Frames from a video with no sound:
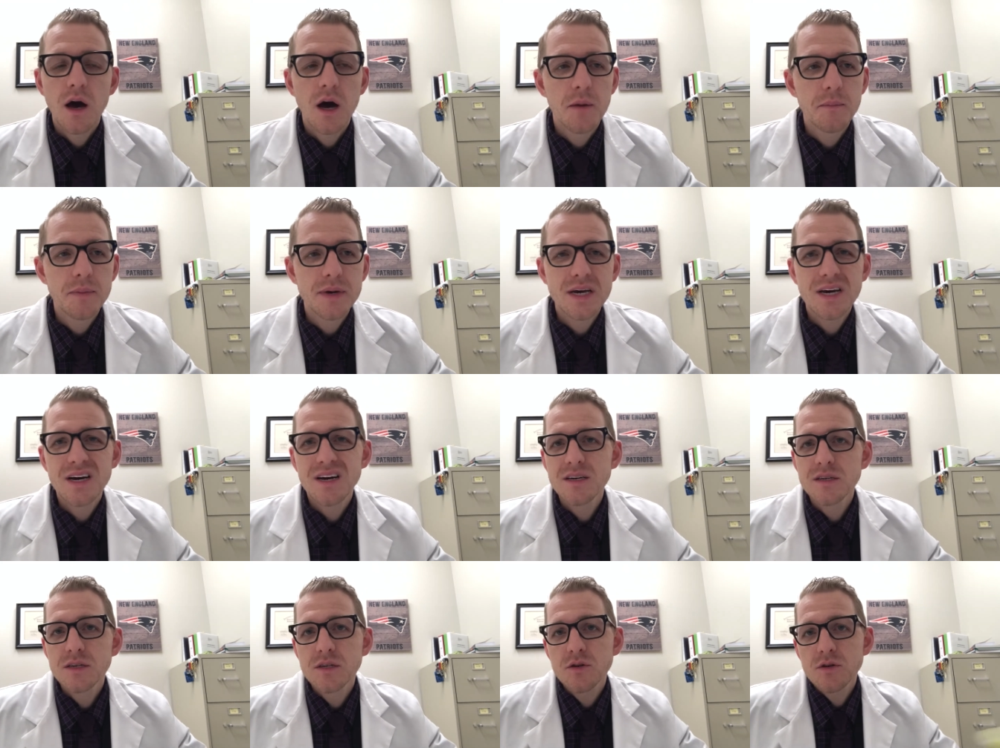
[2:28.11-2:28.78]

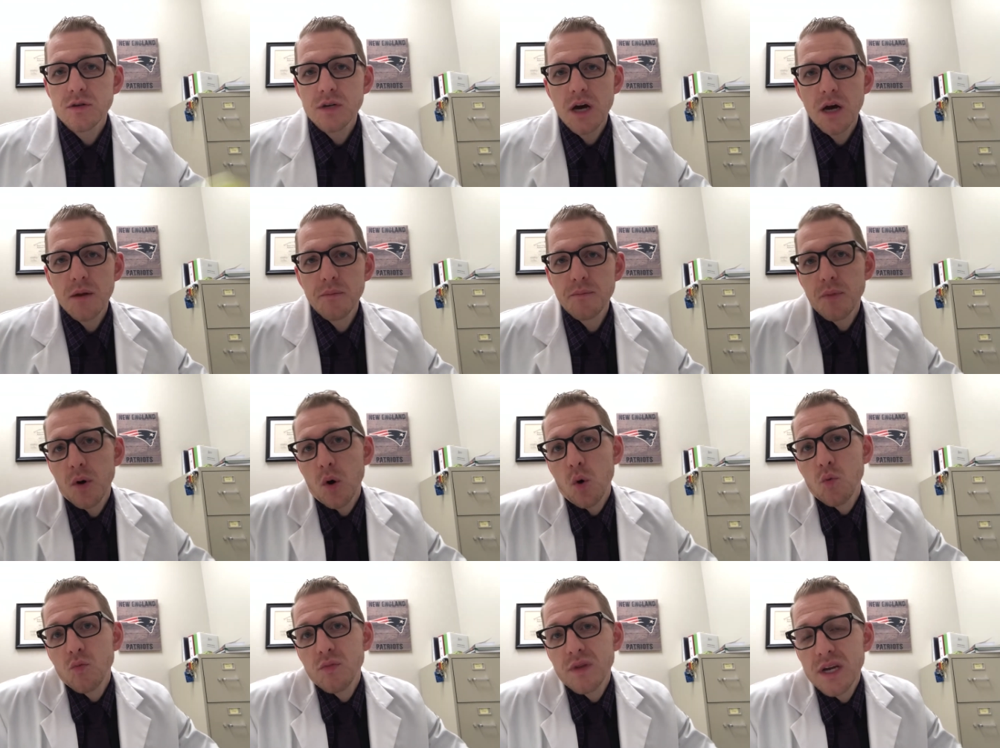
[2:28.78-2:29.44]
Because they're not
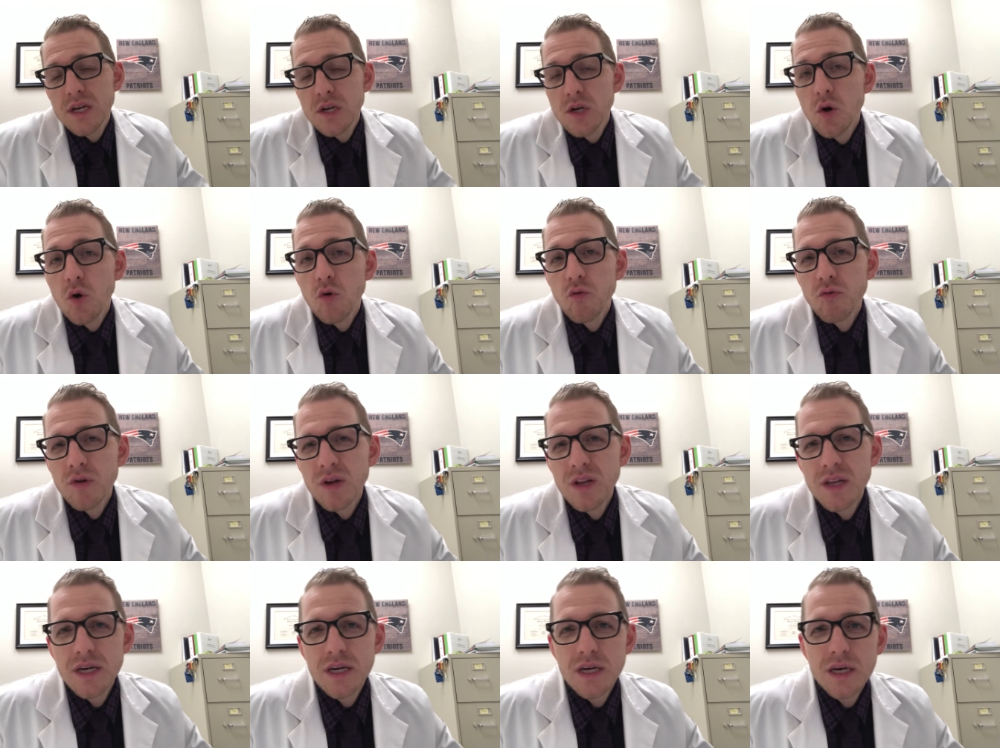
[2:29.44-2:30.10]
bone, they don't
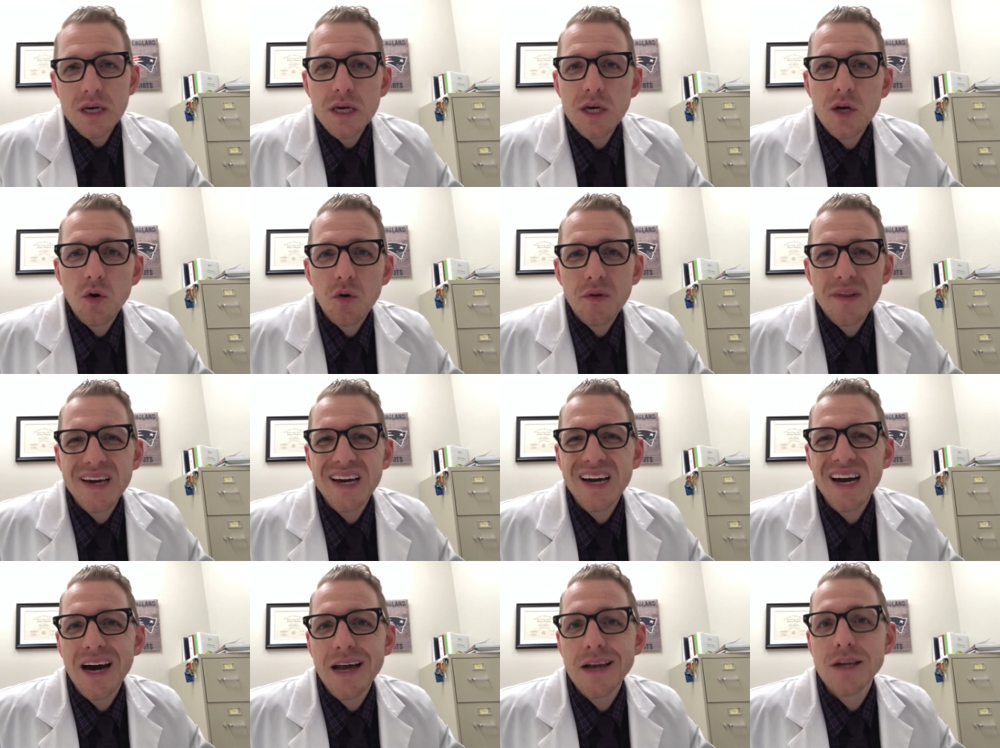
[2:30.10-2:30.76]
really heal,
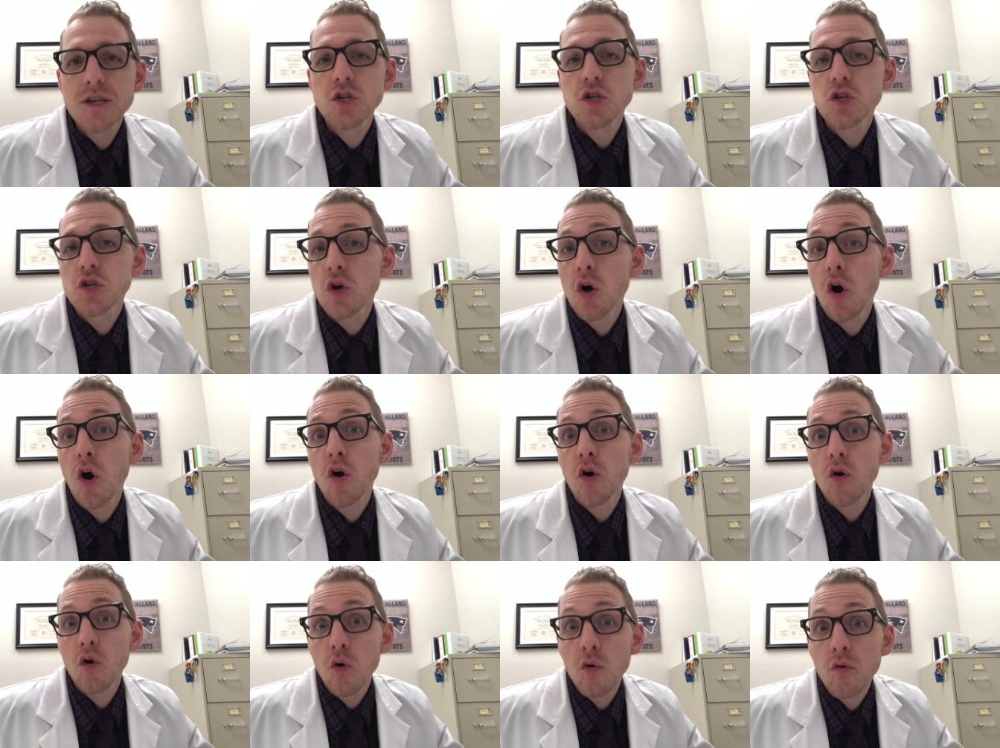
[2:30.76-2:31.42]
they kind of
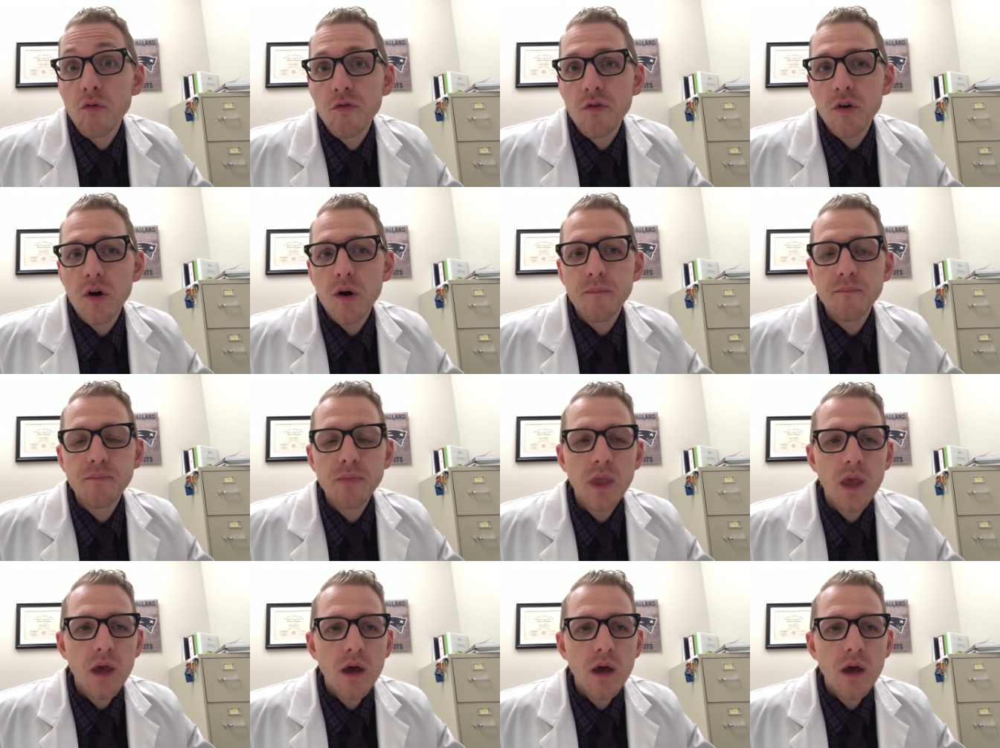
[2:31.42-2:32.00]
scar over.